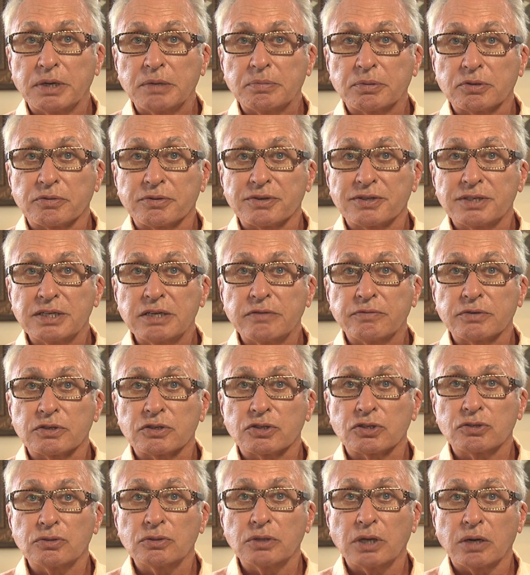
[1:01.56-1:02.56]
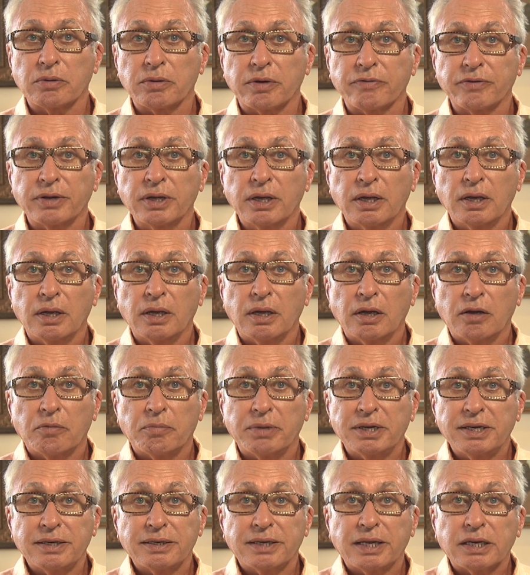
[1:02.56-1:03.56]
people receive in school, however,
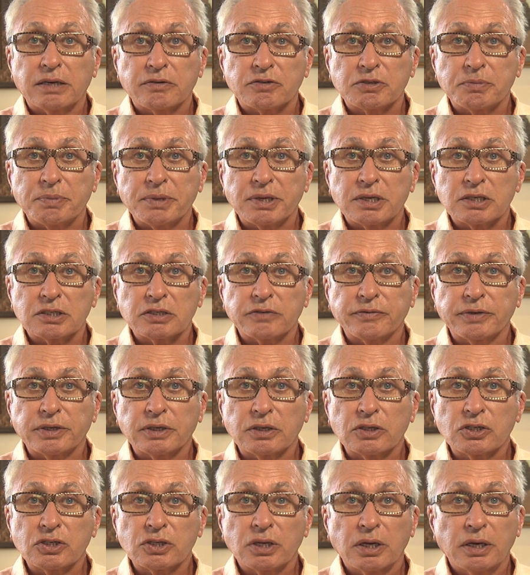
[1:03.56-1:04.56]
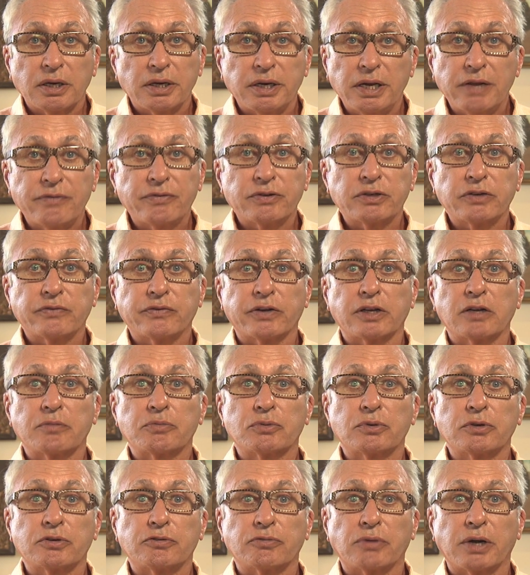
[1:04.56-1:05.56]
many native speakers of English never
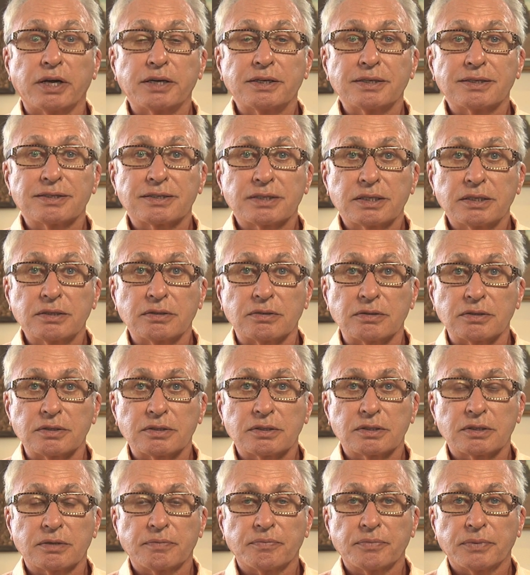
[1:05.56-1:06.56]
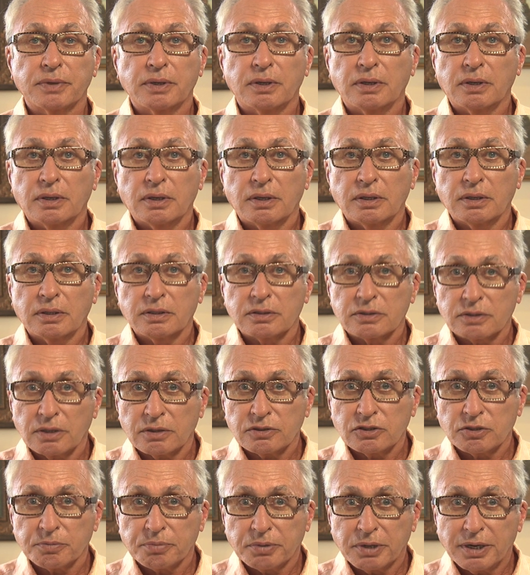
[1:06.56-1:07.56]
develop good writing skills. It's
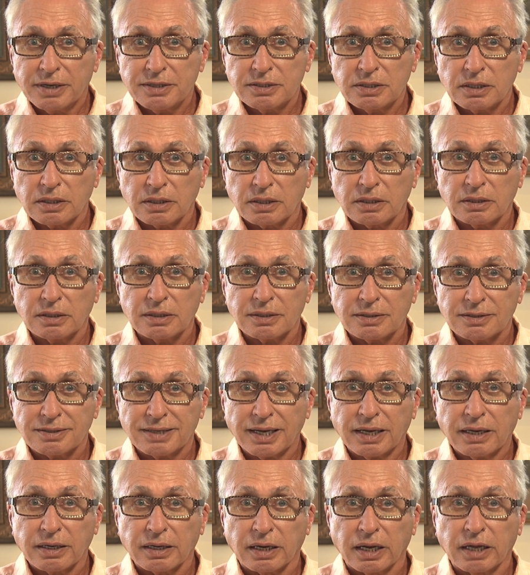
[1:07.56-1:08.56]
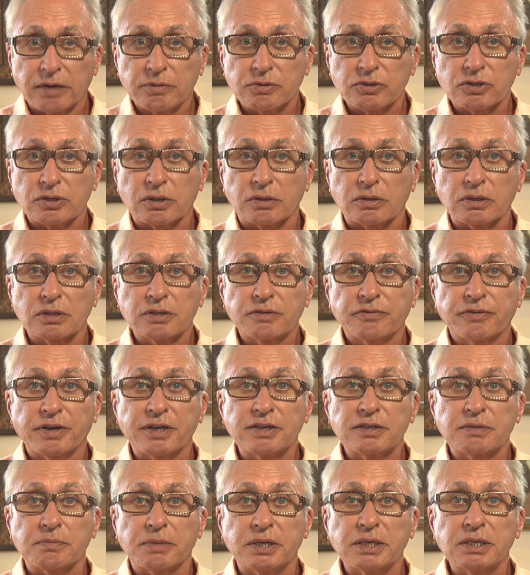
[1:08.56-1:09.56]
not surprising then that second language learners
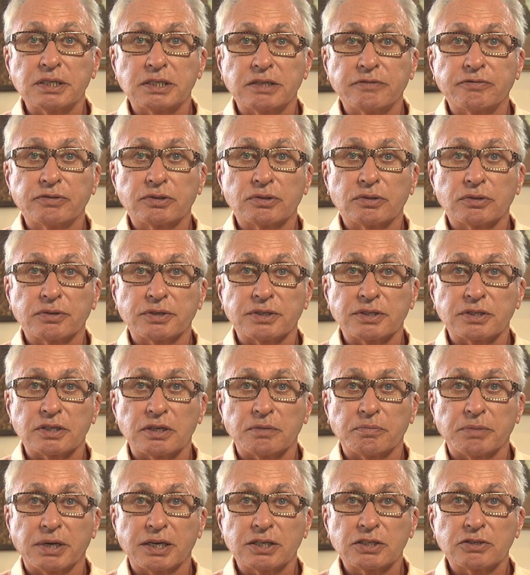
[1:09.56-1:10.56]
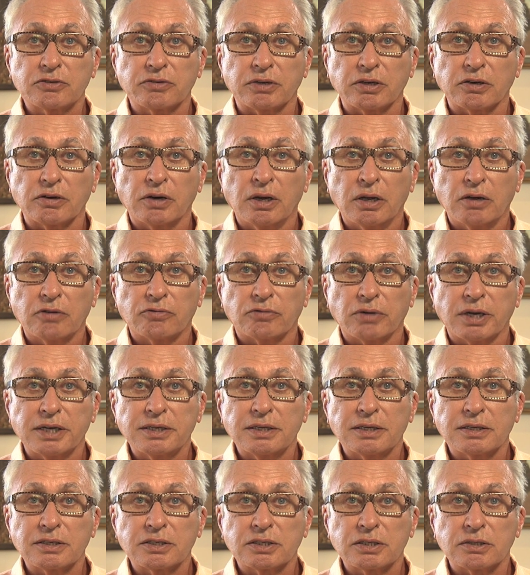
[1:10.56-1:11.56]
face many difficulties in mastering
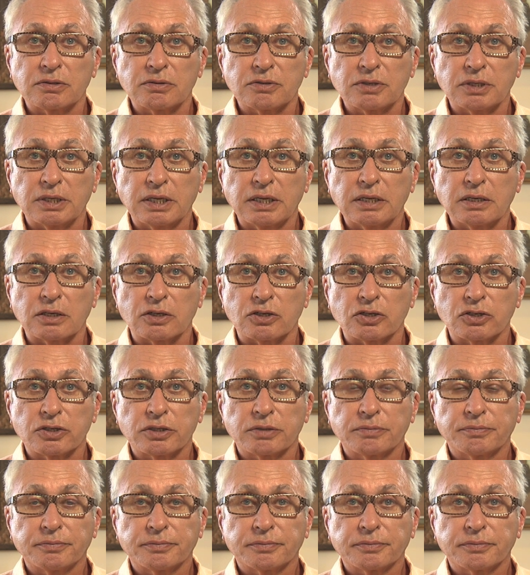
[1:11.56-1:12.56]
writing skills in English.